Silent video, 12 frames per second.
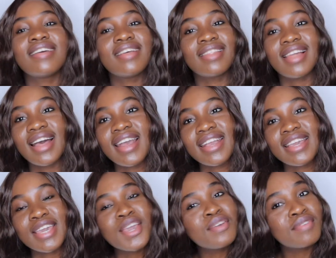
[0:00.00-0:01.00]

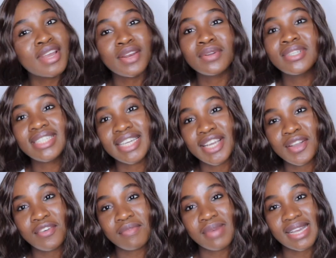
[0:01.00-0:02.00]
Like, if I don't take
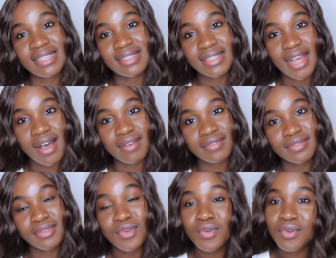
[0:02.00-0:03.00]
care of myself,
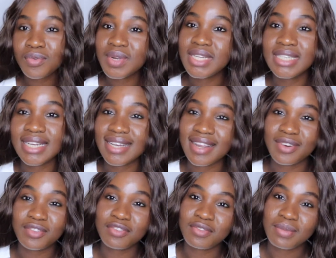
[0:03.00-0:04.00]
who will take care
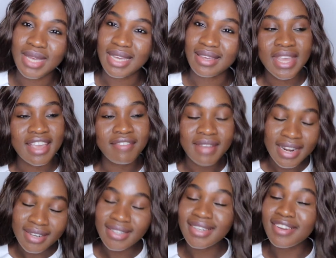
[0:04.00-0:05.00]
of me? If I
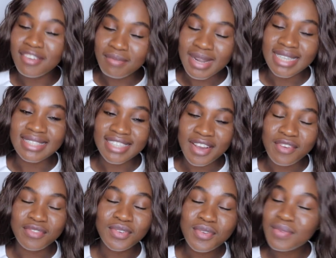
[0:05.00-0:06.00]
don't love
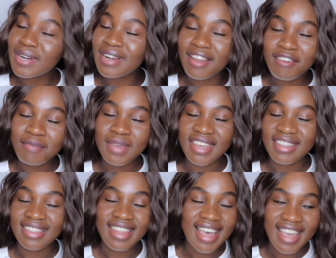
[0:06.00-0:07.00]
myself, who will love me?
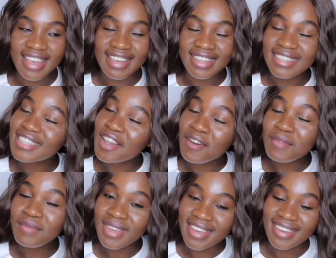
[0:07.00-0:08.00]
Like, tell
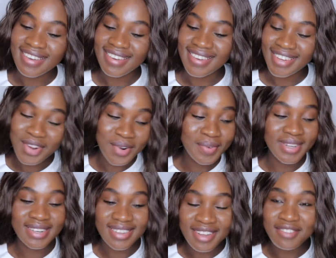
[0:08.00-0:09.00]
me, who
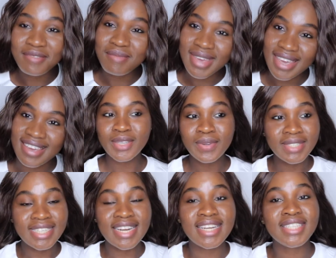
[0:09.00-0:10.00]
will love me? So
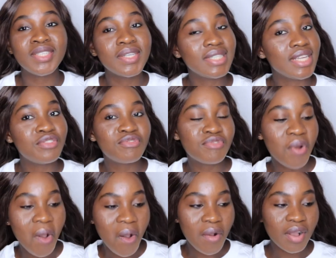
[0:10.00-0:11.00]
there is nothing
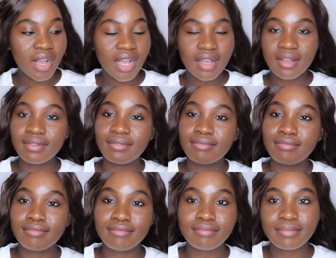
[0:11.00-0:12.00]
wrong
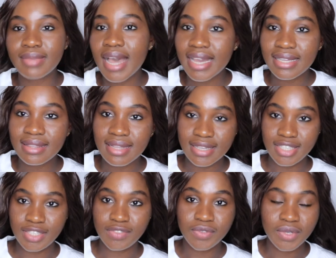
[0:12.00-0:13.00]
buying
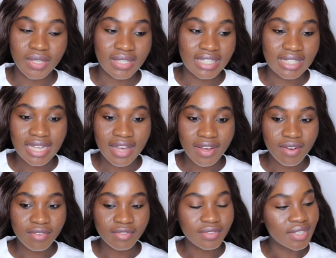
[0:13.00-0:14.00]
things for
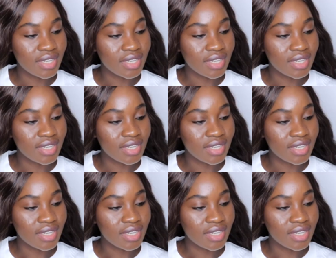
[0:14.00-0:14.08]
yourself.